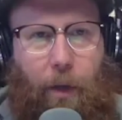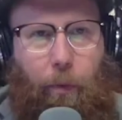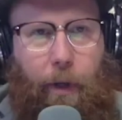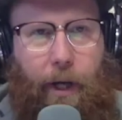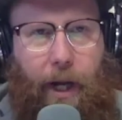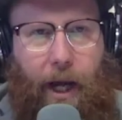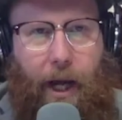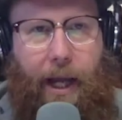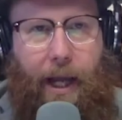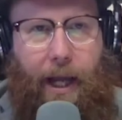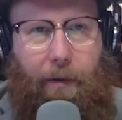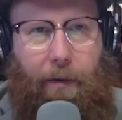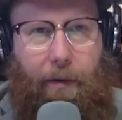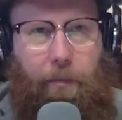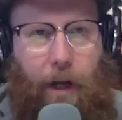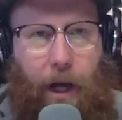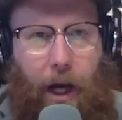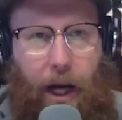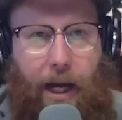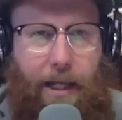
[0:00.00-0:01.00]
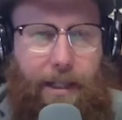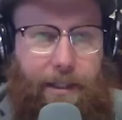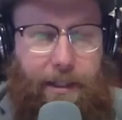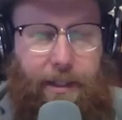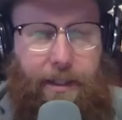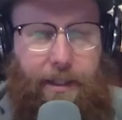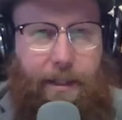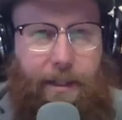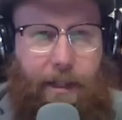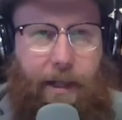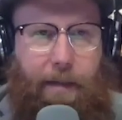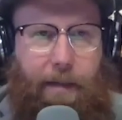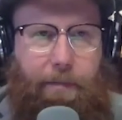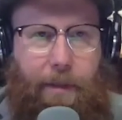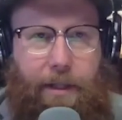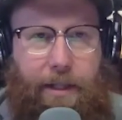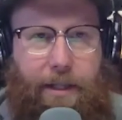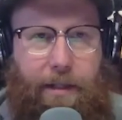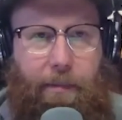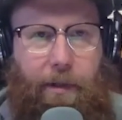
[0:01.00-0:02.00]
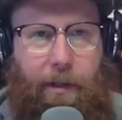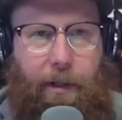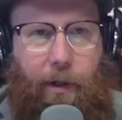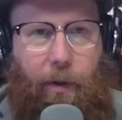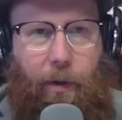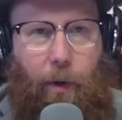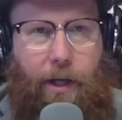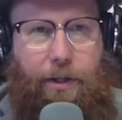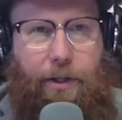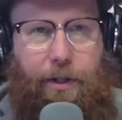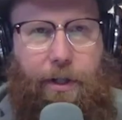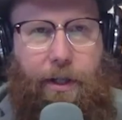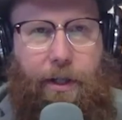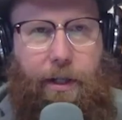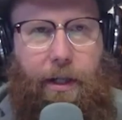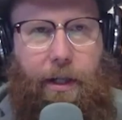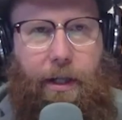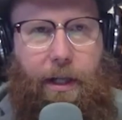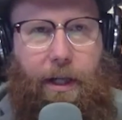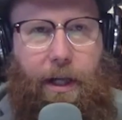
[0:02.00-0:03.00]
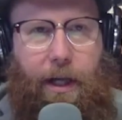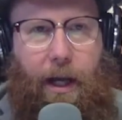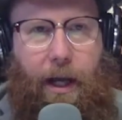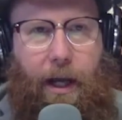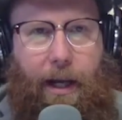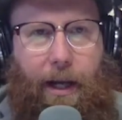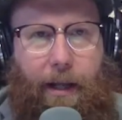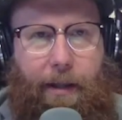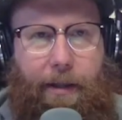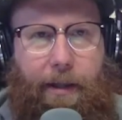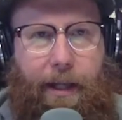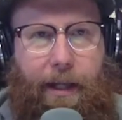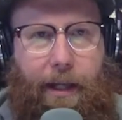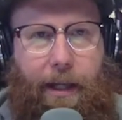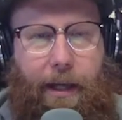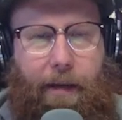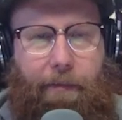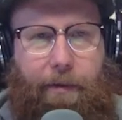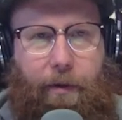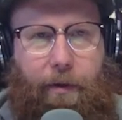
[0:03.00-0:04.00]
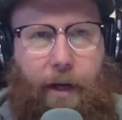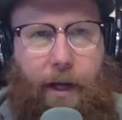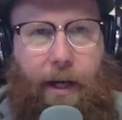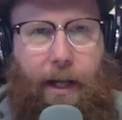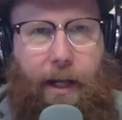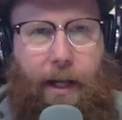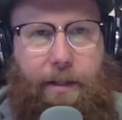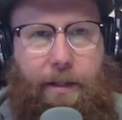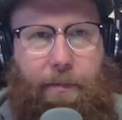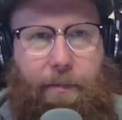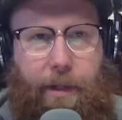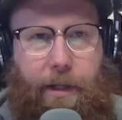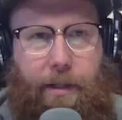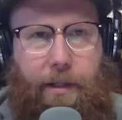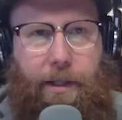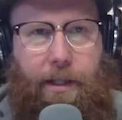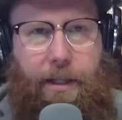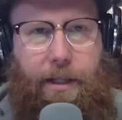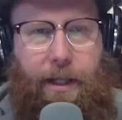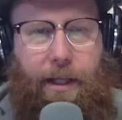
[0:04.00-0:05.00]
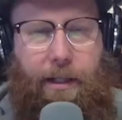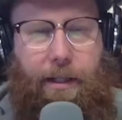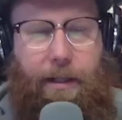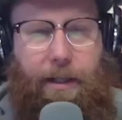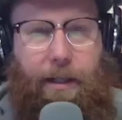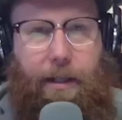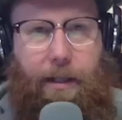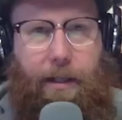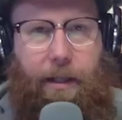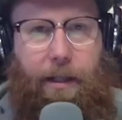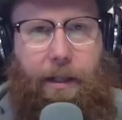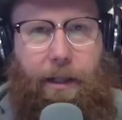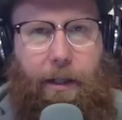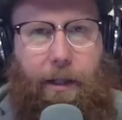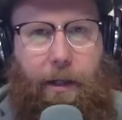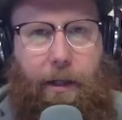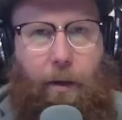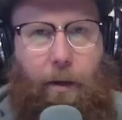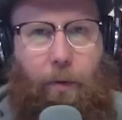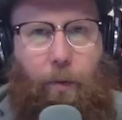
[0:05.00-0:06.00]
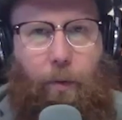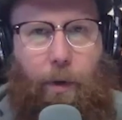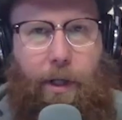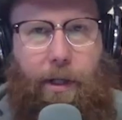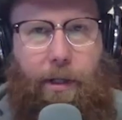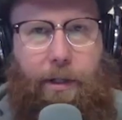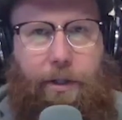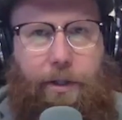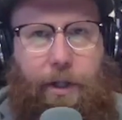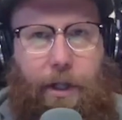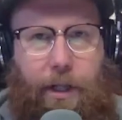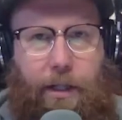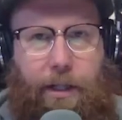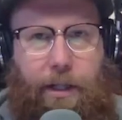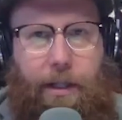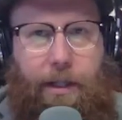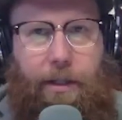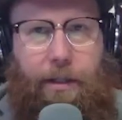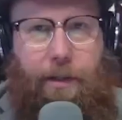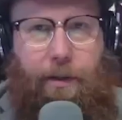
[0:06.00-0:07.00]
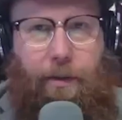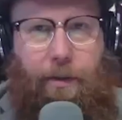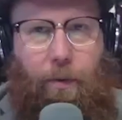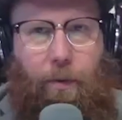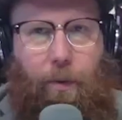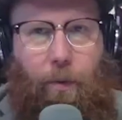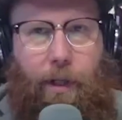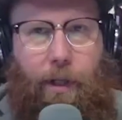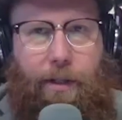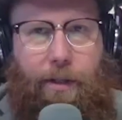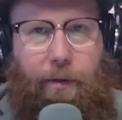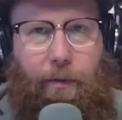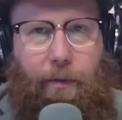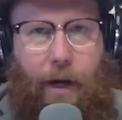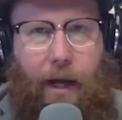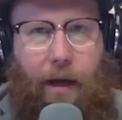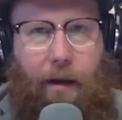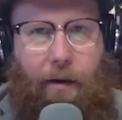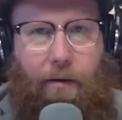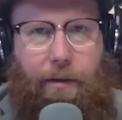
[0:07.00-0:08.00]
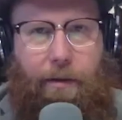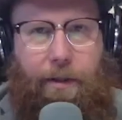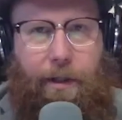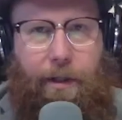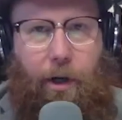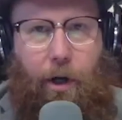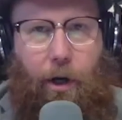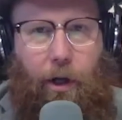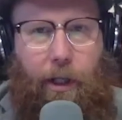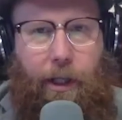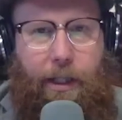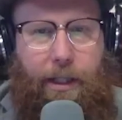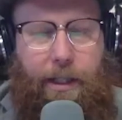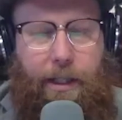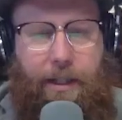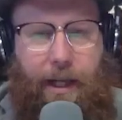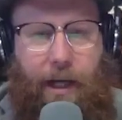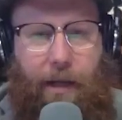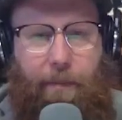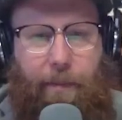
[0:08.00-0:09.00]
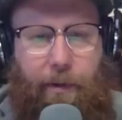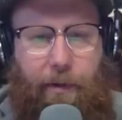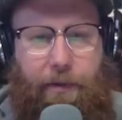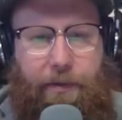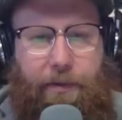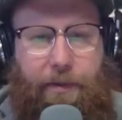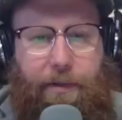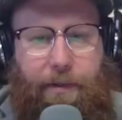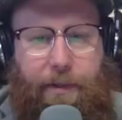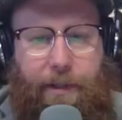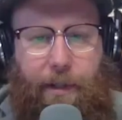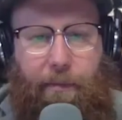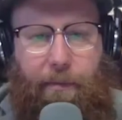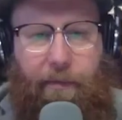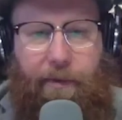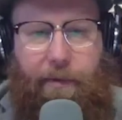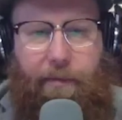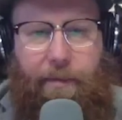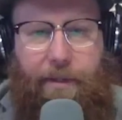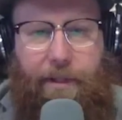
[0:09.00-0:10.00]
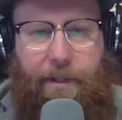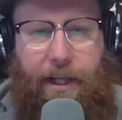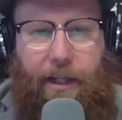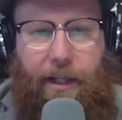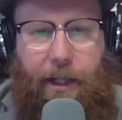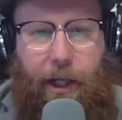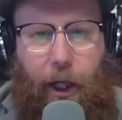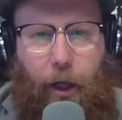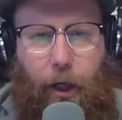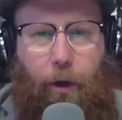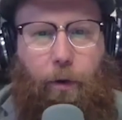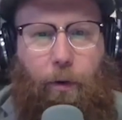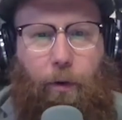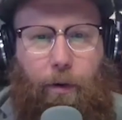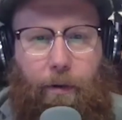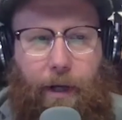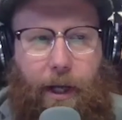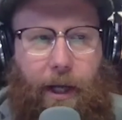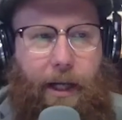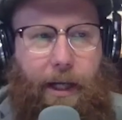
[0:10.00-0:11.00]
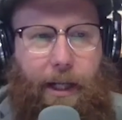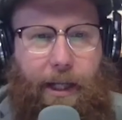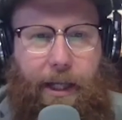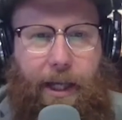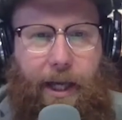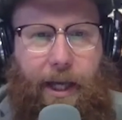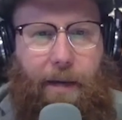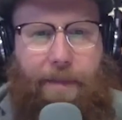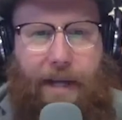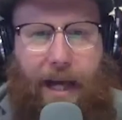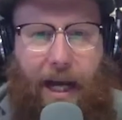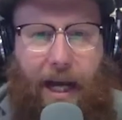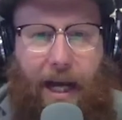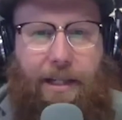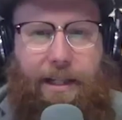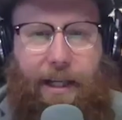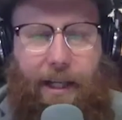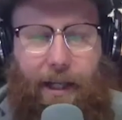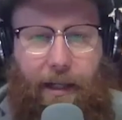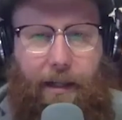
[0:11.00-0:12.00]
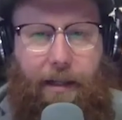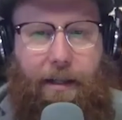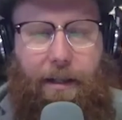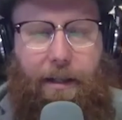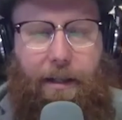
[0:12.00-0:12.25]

when I asked him a similar question, and I think he gave a great answer, because he said, When Jesus went around calling disciples, some of them said no, and he kept asking.